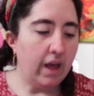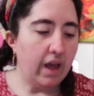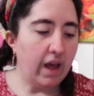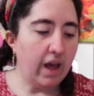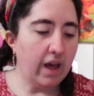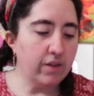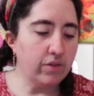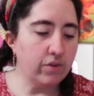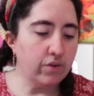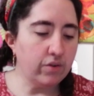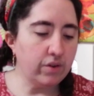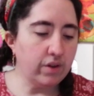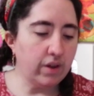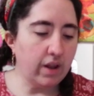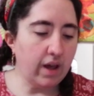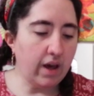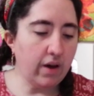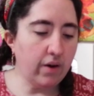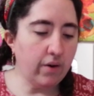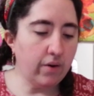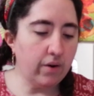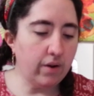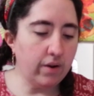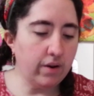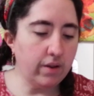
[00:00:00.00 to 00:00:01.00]
As of
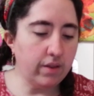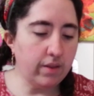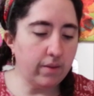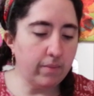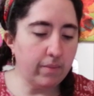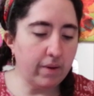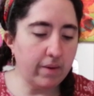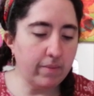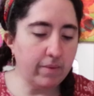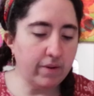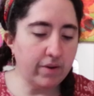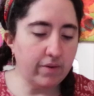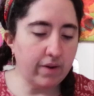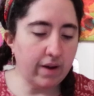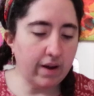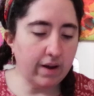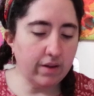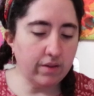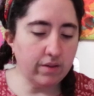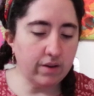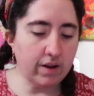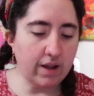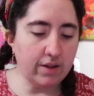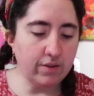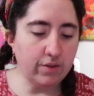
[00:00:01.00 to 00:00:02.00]
now, only the baby
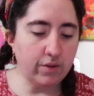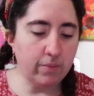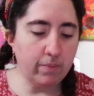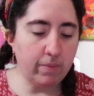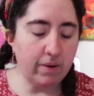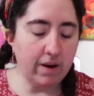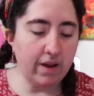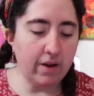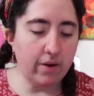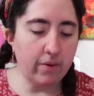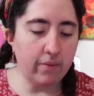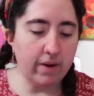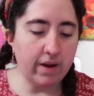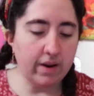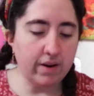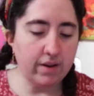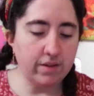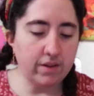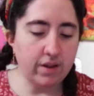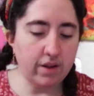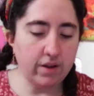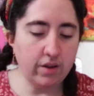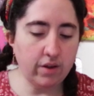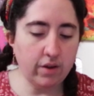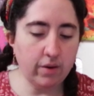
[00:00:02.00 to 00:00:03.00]
dragons like to play around
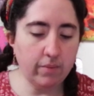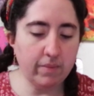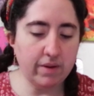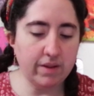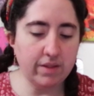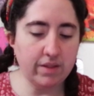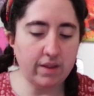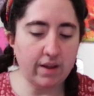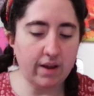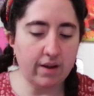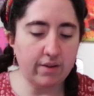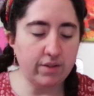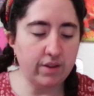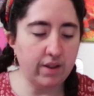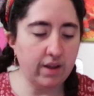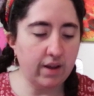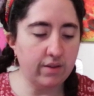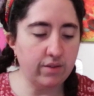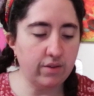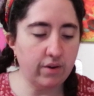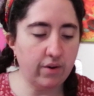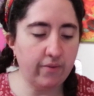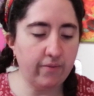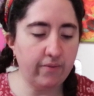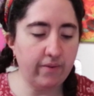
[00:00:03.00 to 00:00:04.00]
in the human town. The
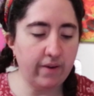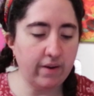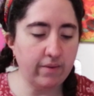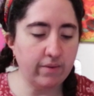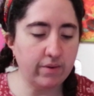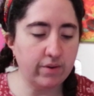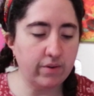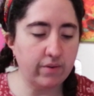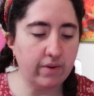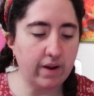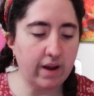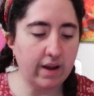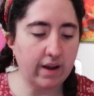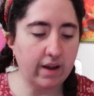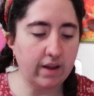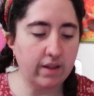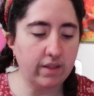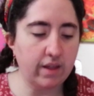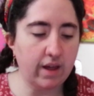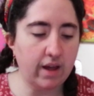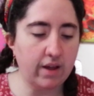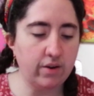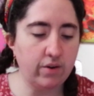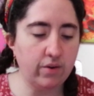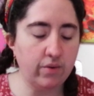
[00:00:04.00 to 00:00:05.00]
adult feral dragons
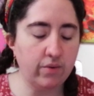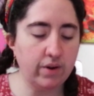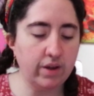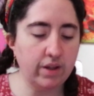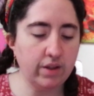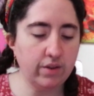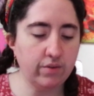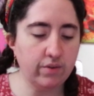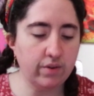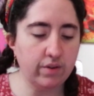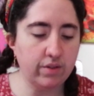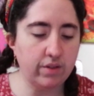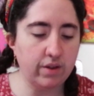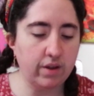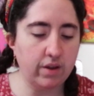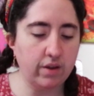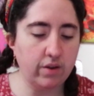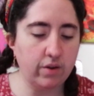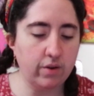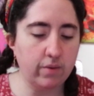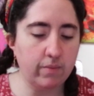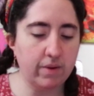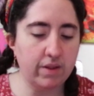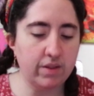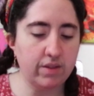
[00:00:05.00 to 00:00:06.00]
had no interest in
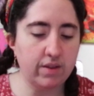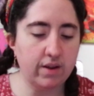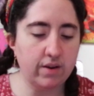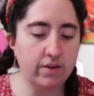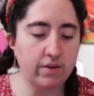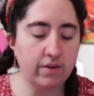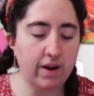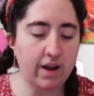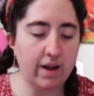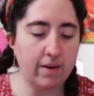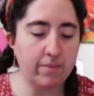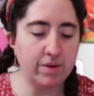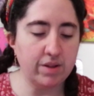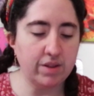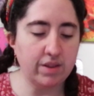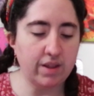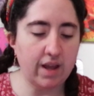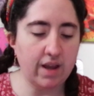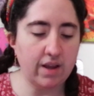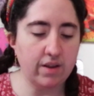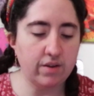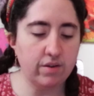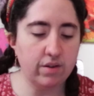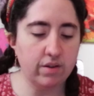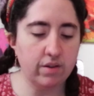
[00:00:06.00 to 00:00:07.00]
humans and their
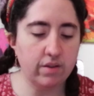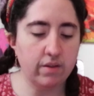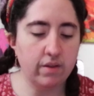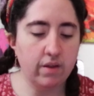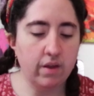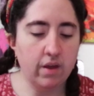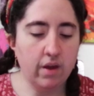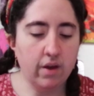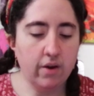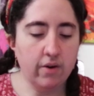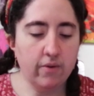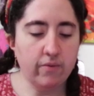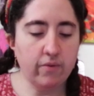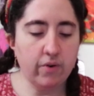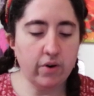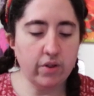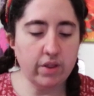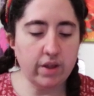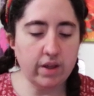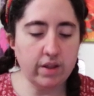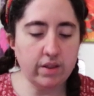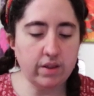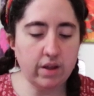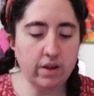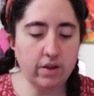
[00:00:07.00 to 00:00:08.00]
habitations. For
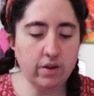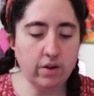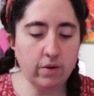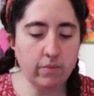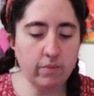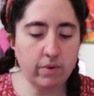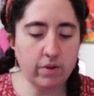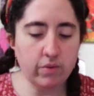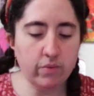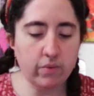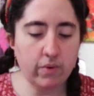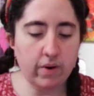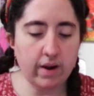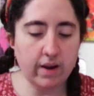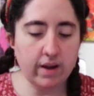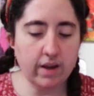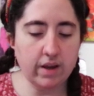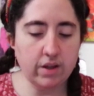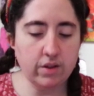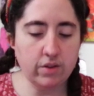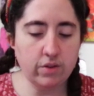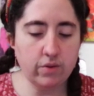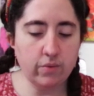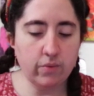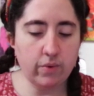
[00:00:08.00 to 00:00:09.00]
them, the humans were
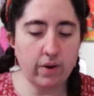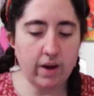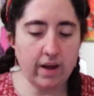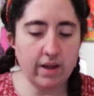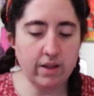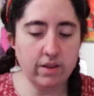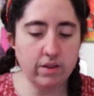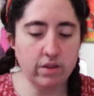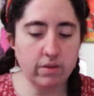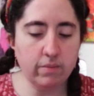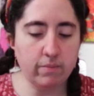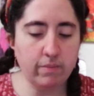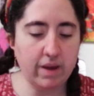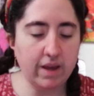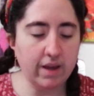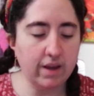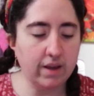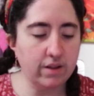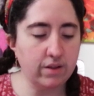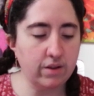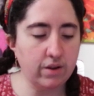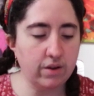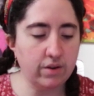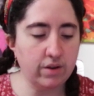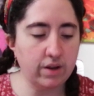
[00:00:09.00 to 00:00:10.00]
akin to ants,
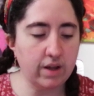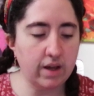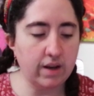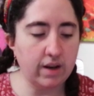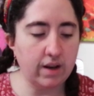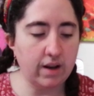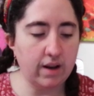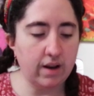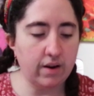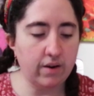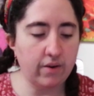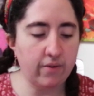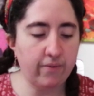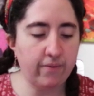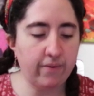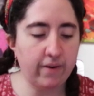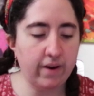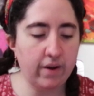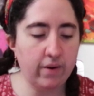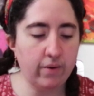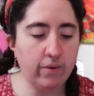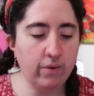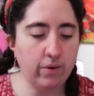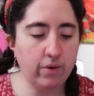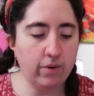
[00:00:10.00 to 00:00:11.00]
making their tiny little
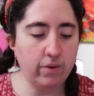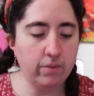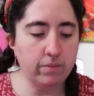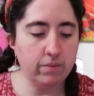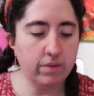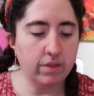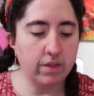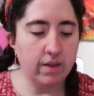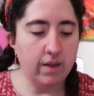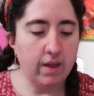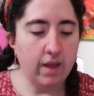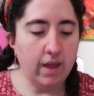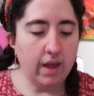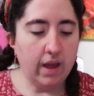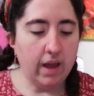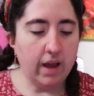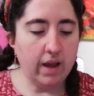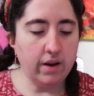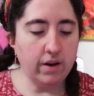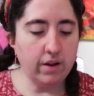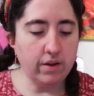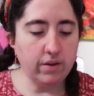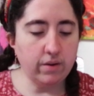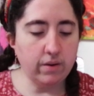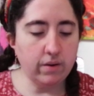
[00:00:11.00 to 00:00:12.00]
frail homes,
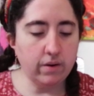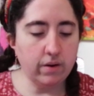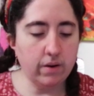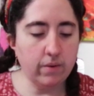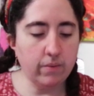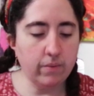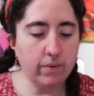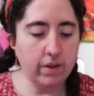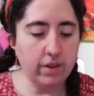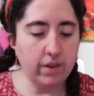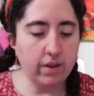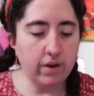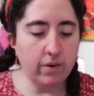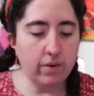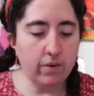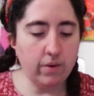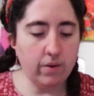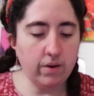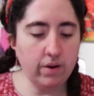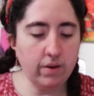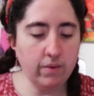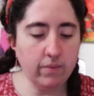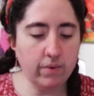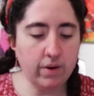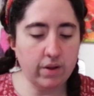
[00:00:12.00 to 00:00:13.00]
and the children were the
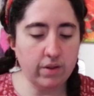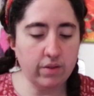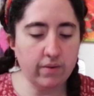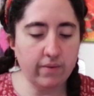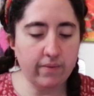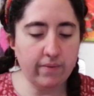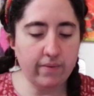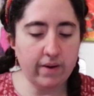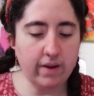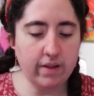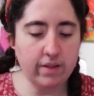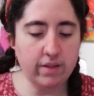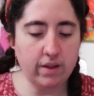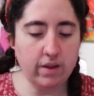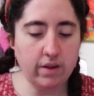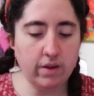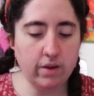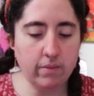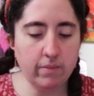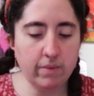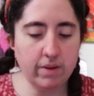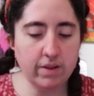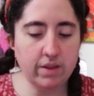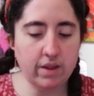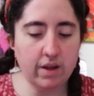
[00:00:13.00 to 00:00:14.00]
only ones who found the
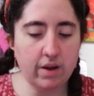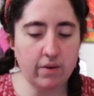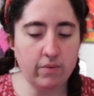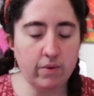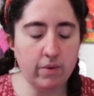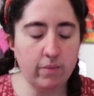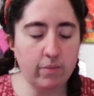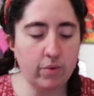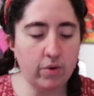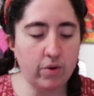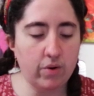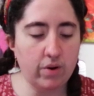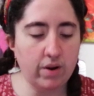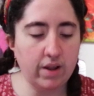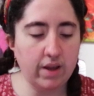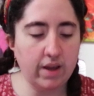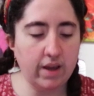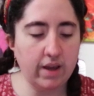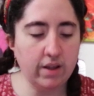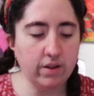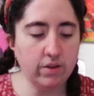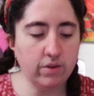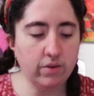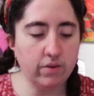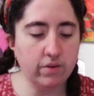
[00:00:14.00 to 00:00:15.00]
human town
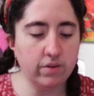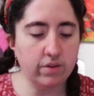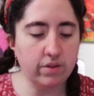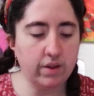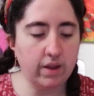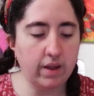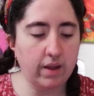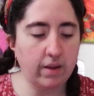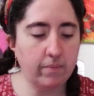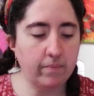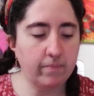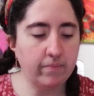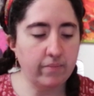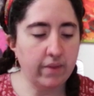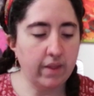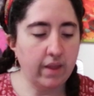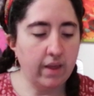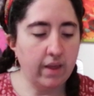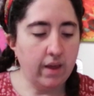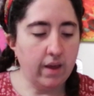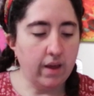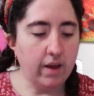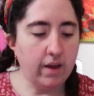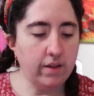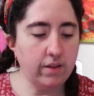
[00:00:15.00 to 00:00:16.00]
remotely interesting.
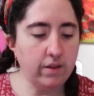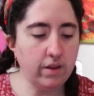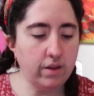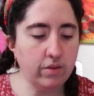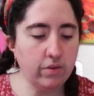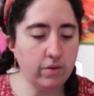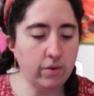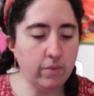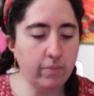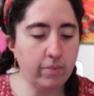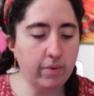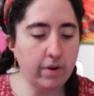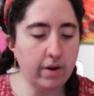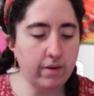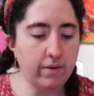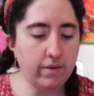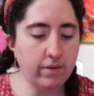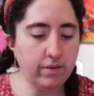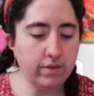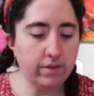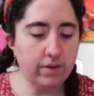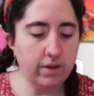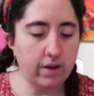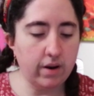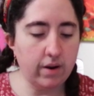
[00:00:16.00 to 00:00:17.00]
And this whole
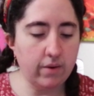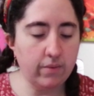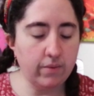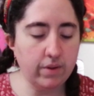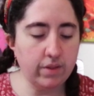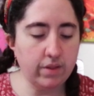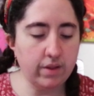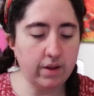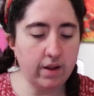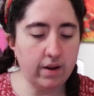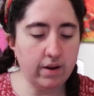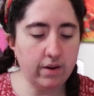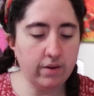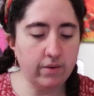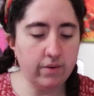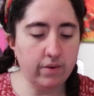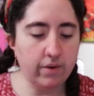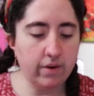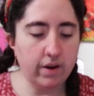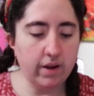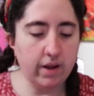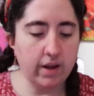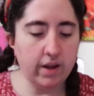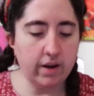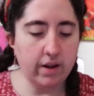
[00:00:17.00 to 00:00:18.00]
problem started with
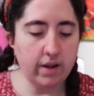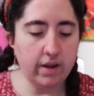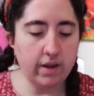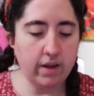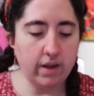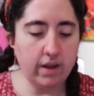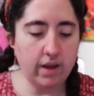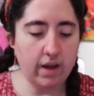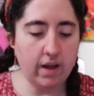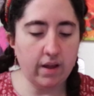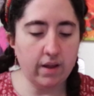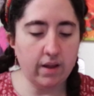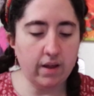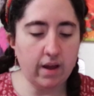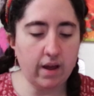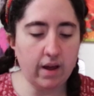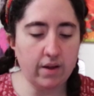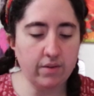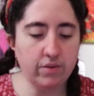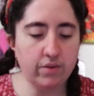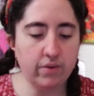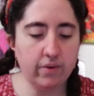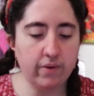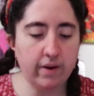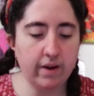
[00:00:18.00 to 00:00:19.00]
Eleanor, and
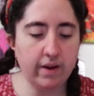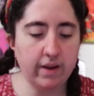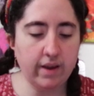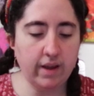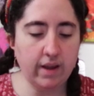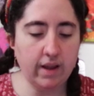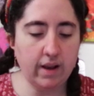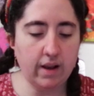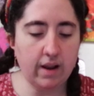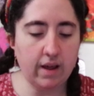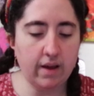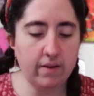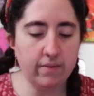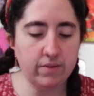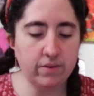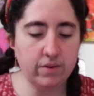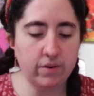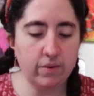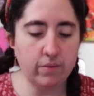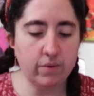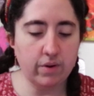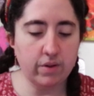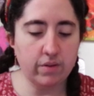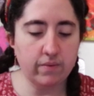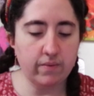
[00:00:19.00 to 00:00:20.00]
after Ahi left,
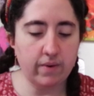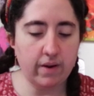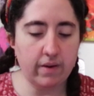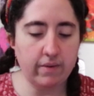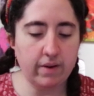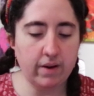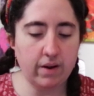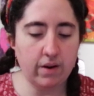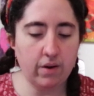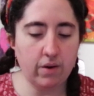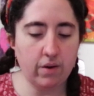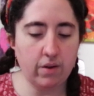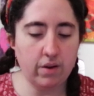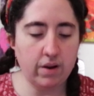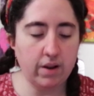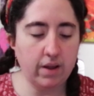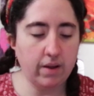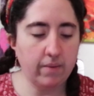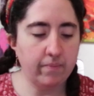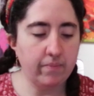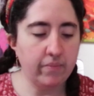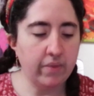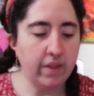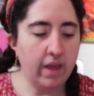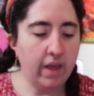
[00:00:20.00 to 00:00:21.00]
she was very
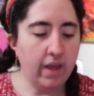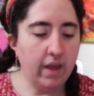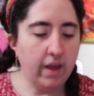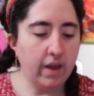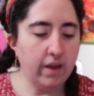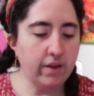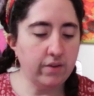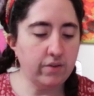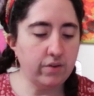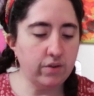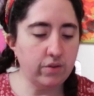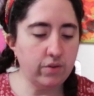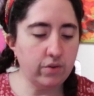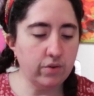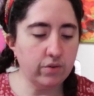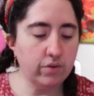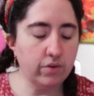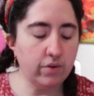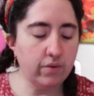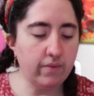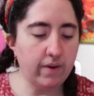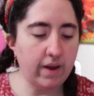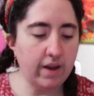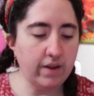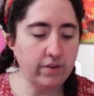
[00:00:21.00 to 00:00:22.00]
lonely, and she took
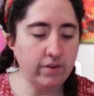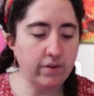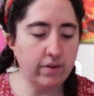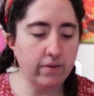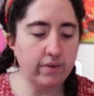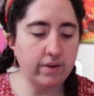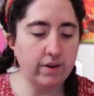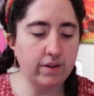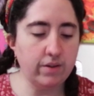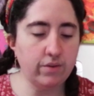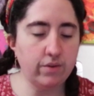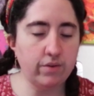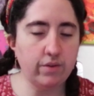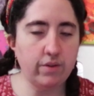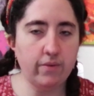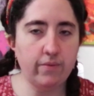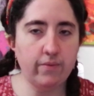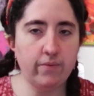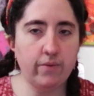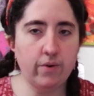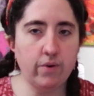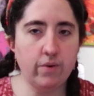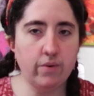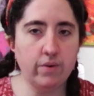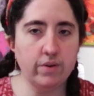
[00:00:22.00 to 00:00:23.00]
to venturing into the
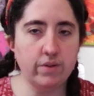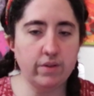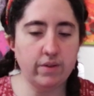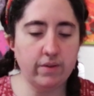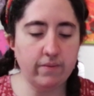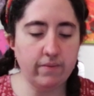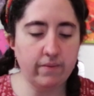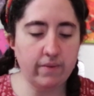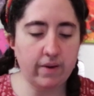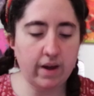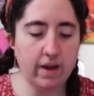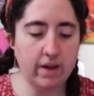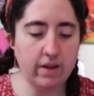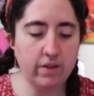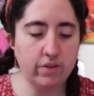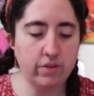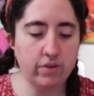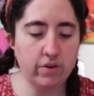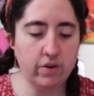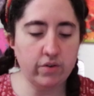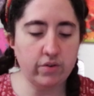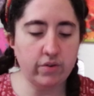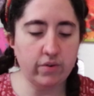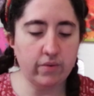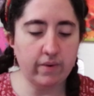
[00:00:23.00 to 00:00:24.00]
forest in
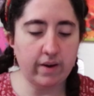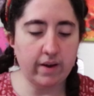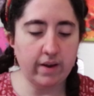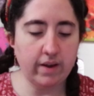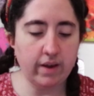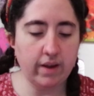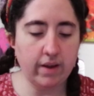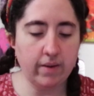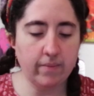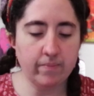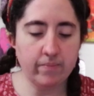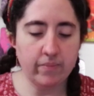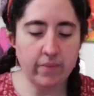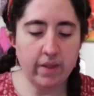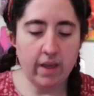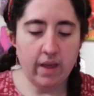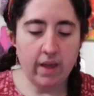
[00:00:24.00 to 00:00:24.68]
search of Ahi.